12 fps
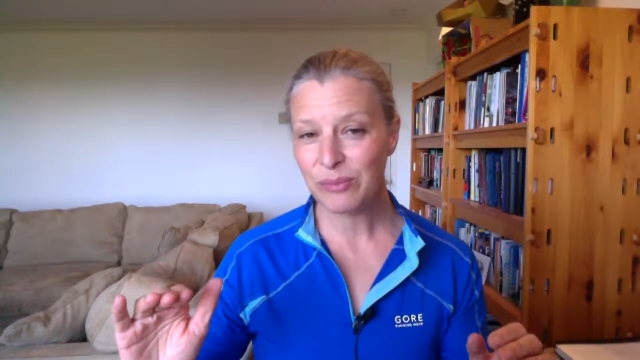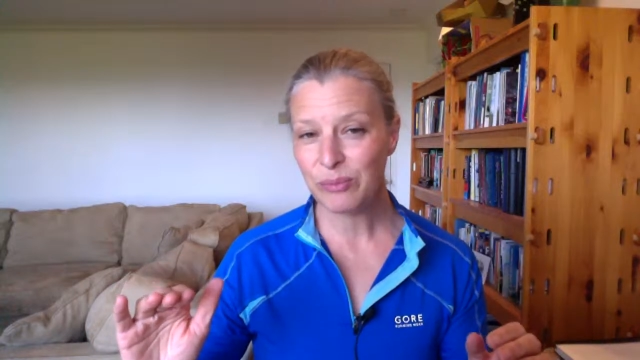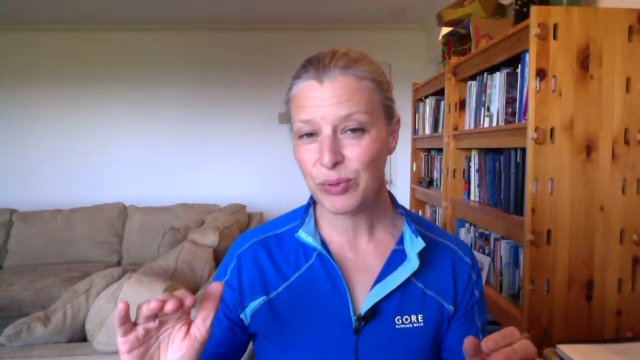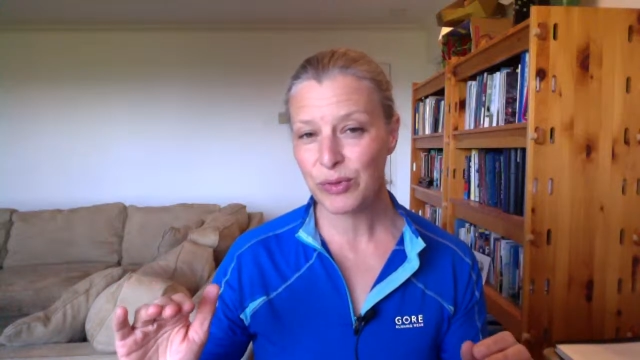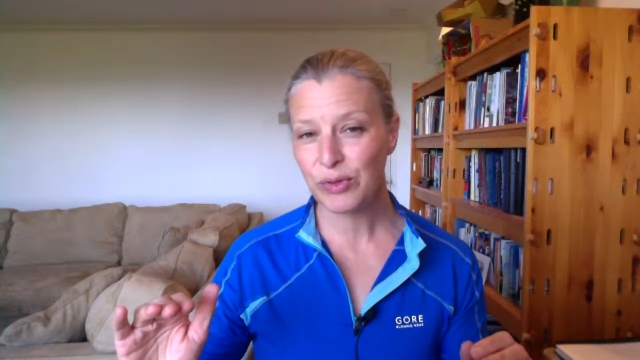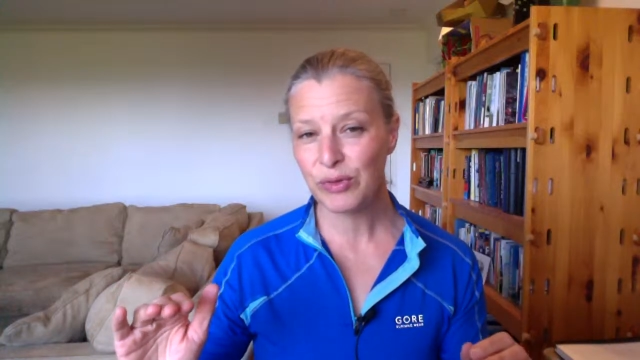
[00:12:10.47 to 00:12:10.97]

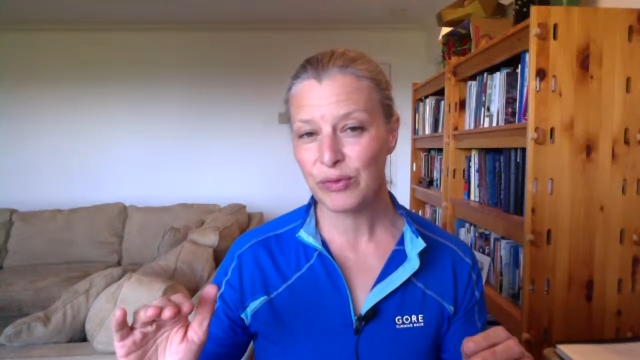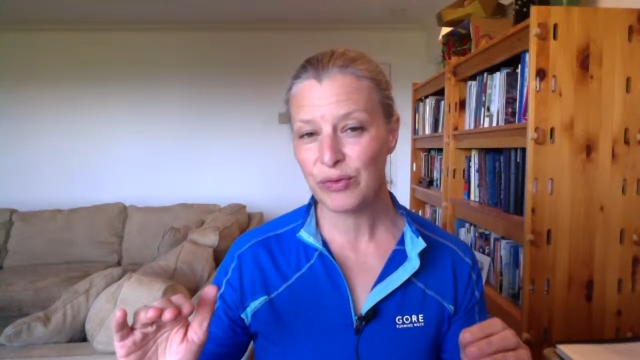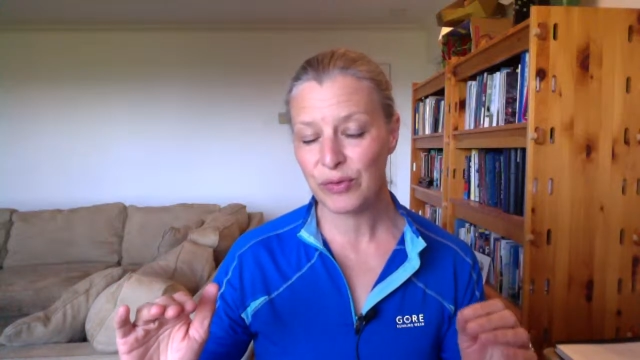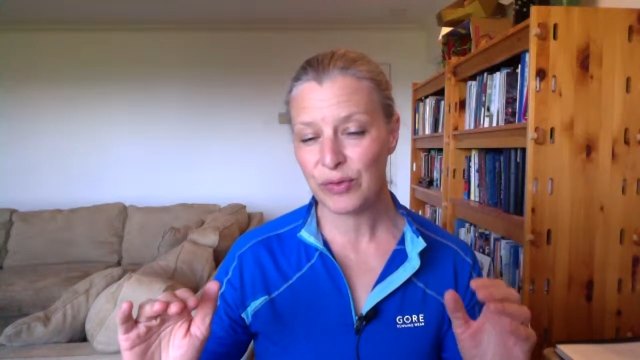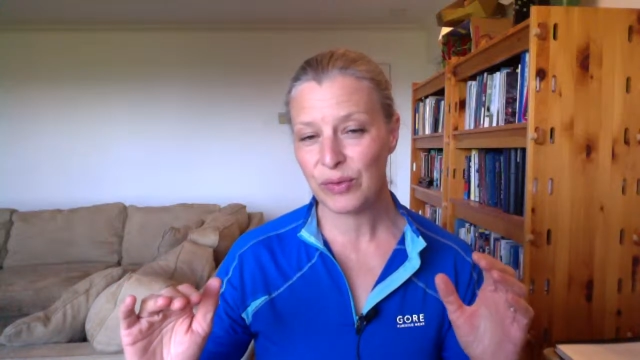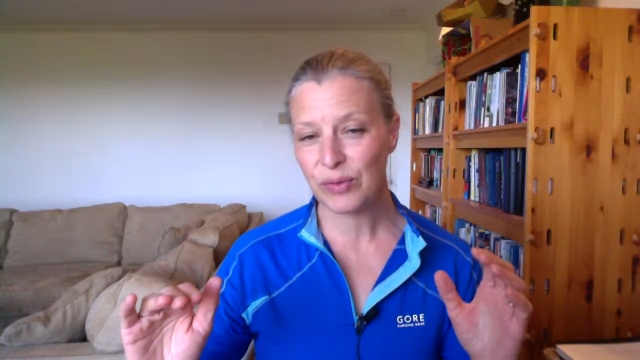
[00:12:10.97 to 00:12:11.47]

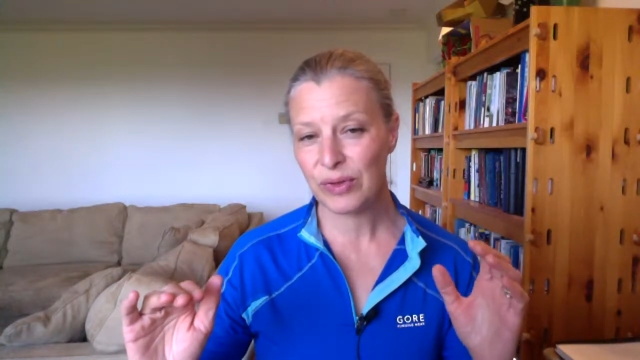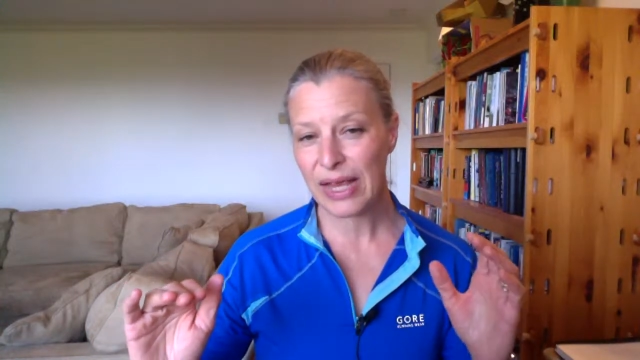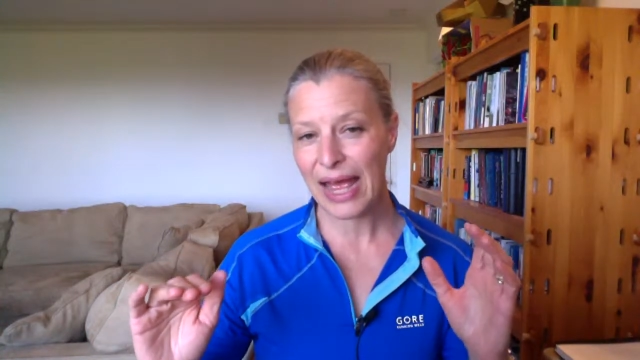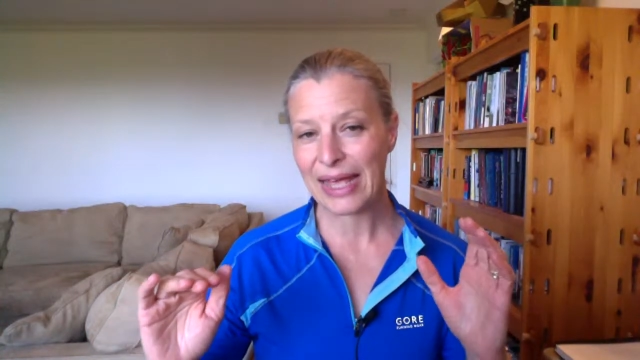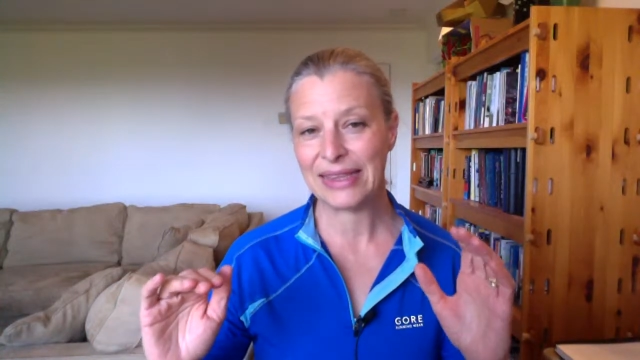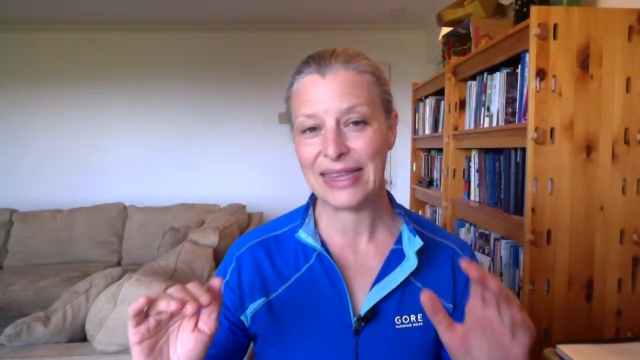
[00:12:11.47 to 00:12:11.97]
improve
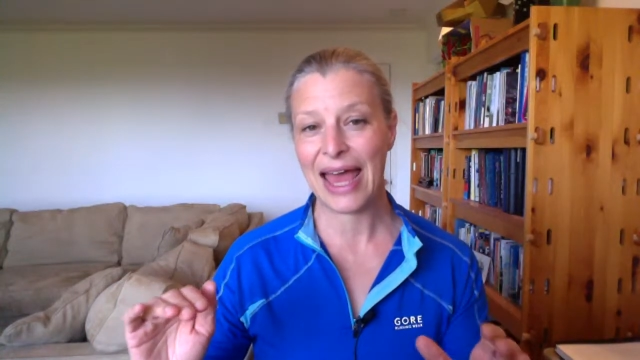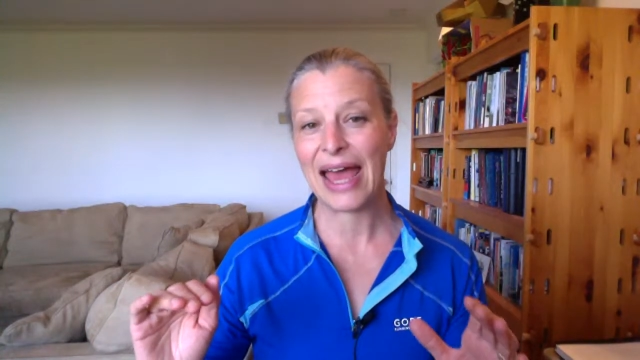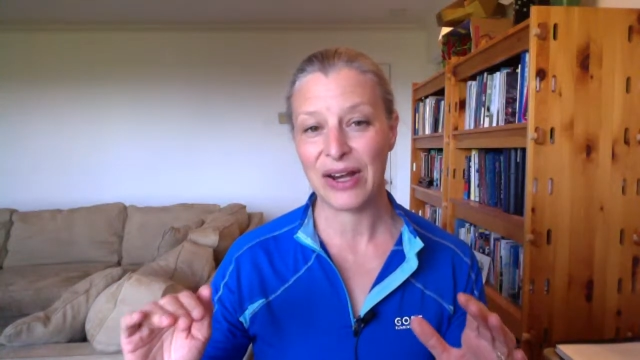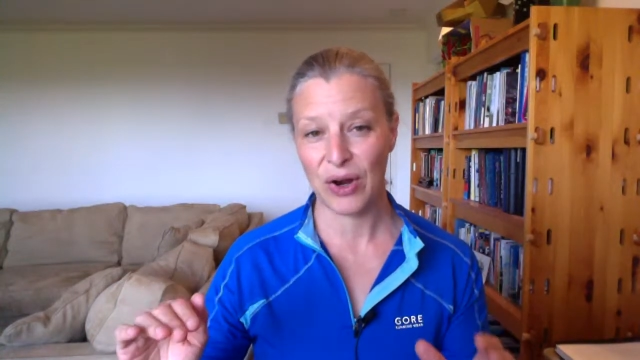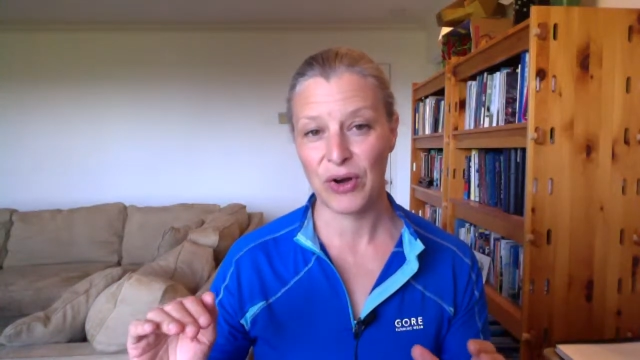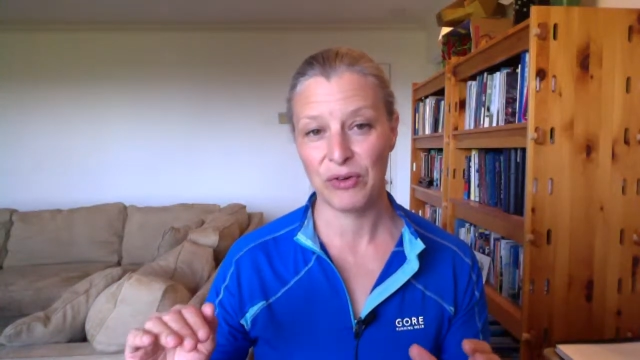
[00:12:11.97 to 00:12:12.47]
at
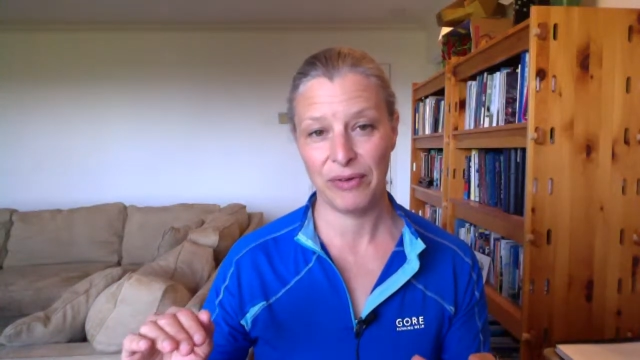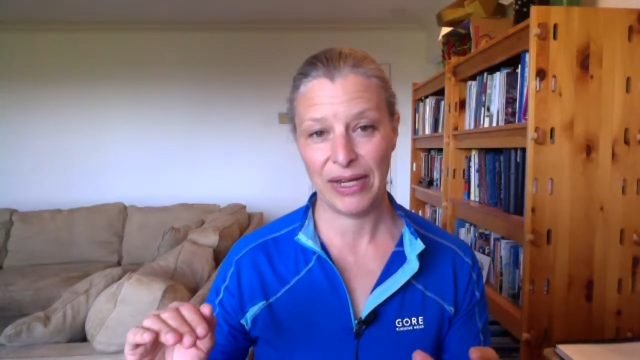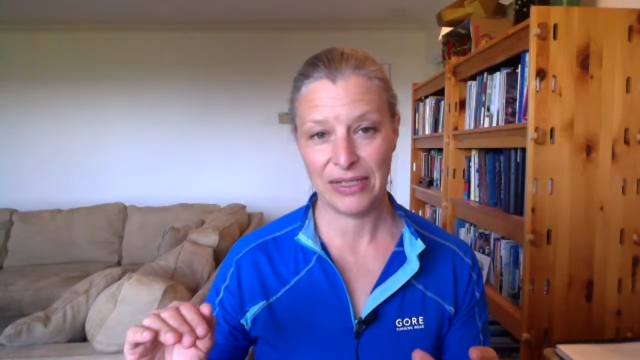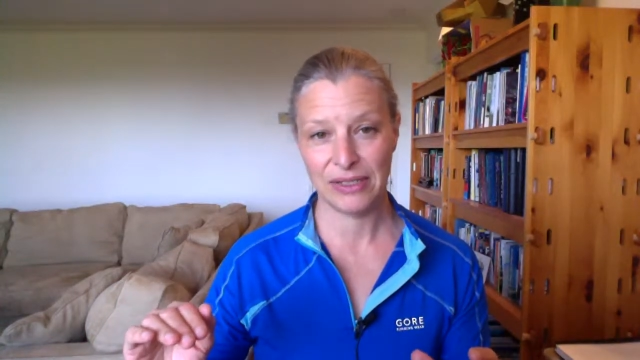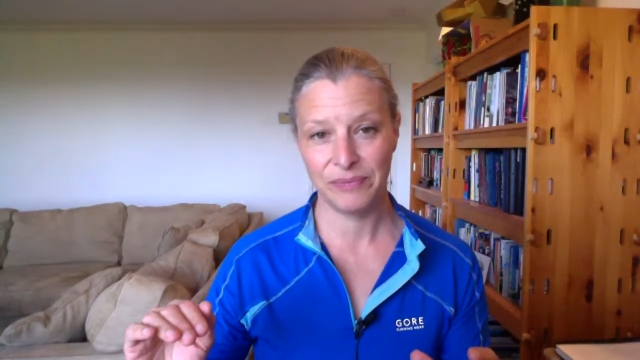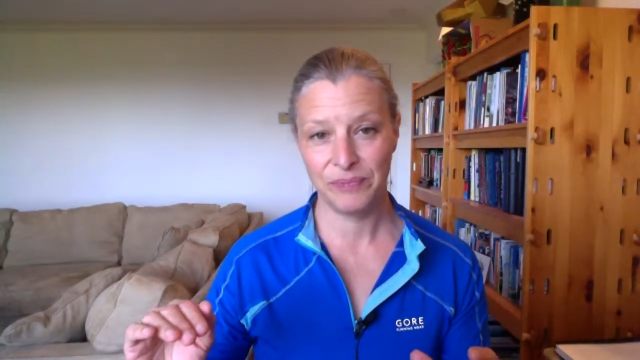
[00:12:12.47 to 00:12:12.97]
that heart
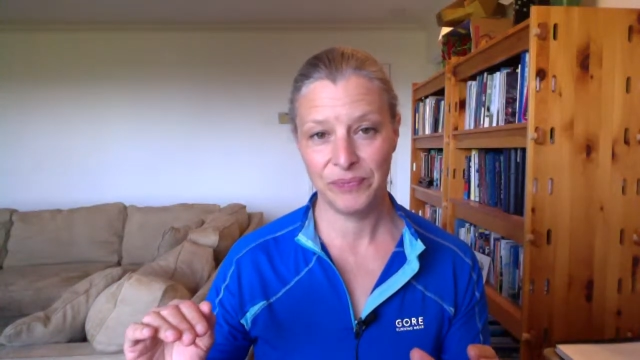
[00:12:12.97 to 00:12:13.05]
rate.